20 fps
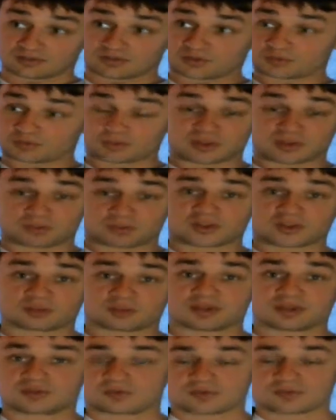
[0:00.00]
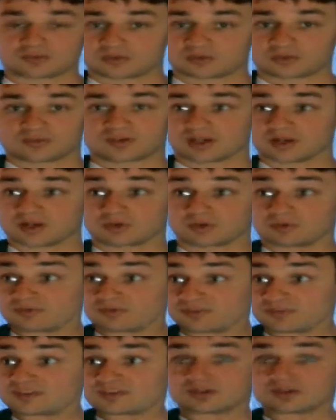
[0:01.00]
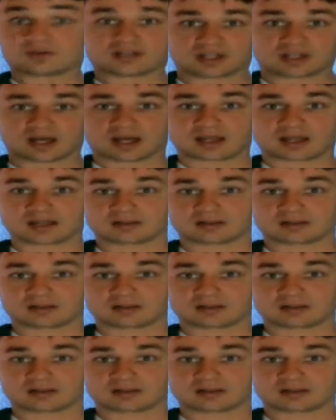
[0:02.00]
Whether it be through suicide or we physically die,